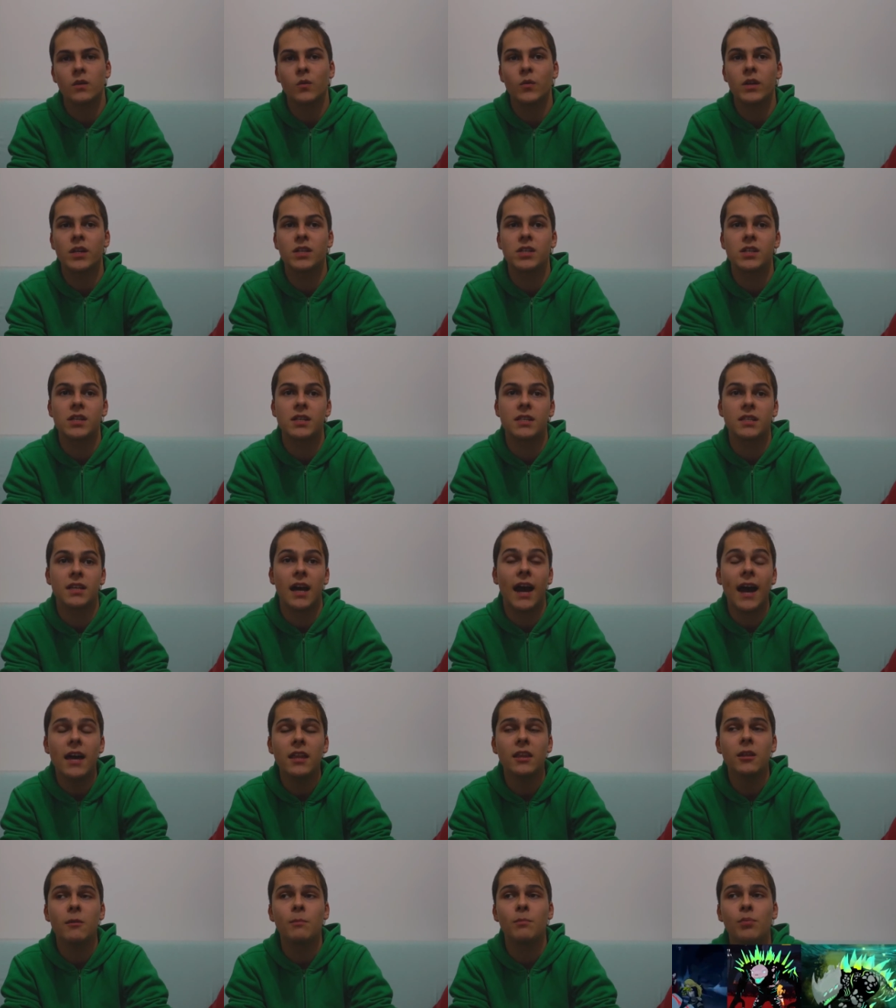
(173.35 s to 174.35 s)
which is
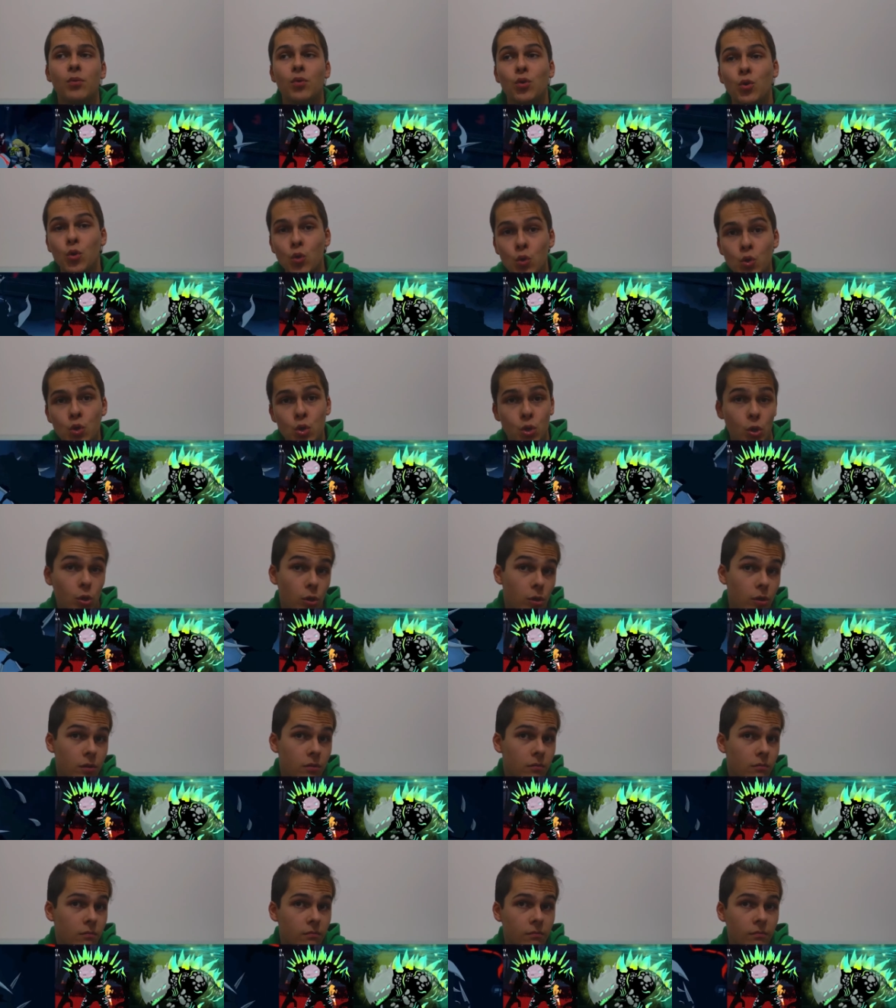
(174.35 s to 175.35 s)
either
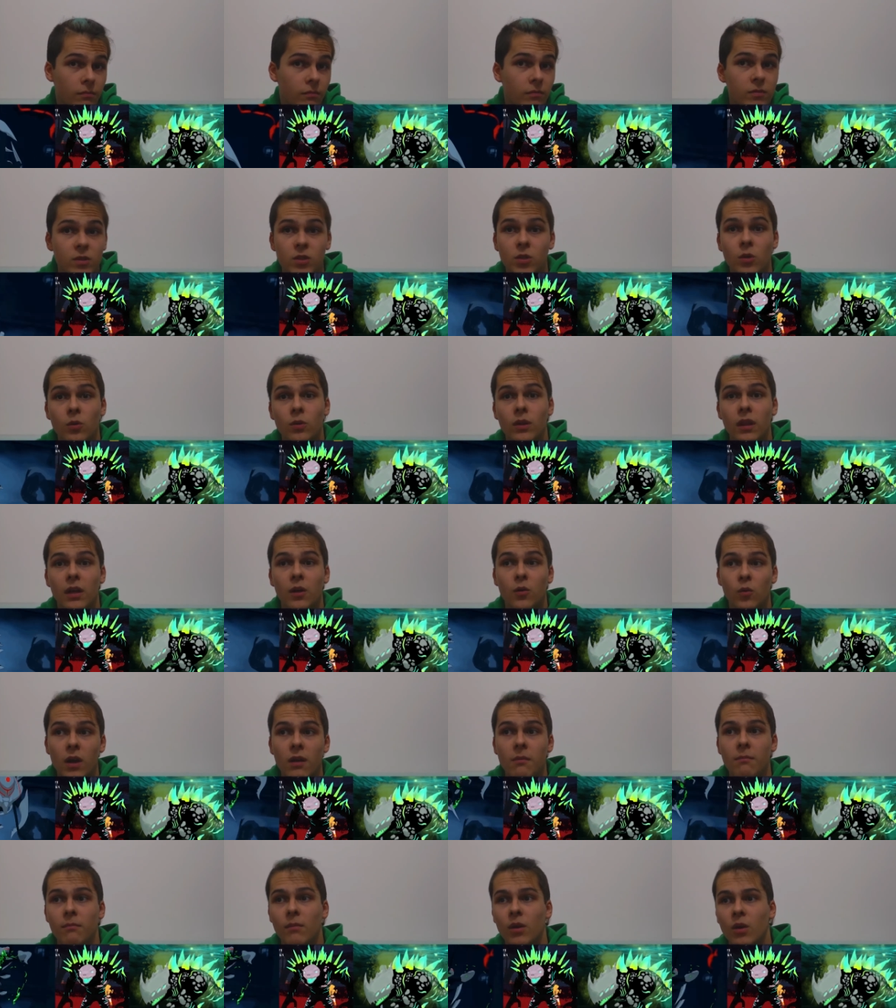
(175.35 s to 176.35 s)
pollution, so the
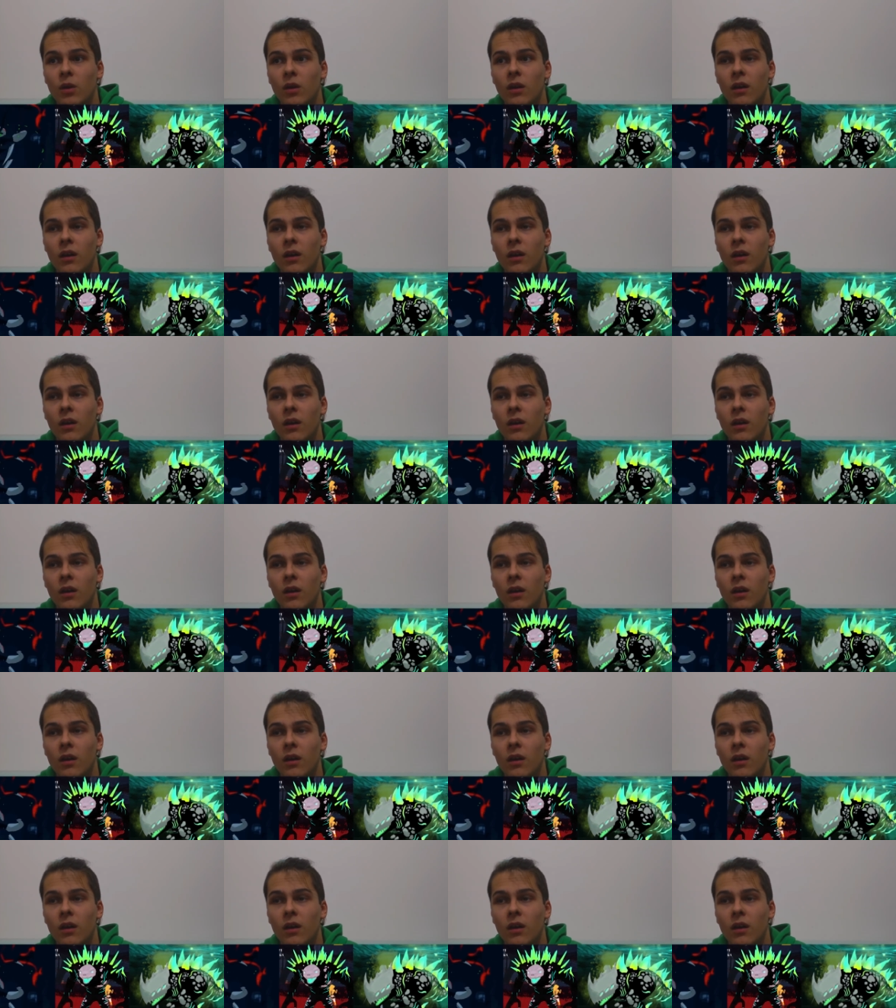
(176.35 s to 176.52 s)
Grimm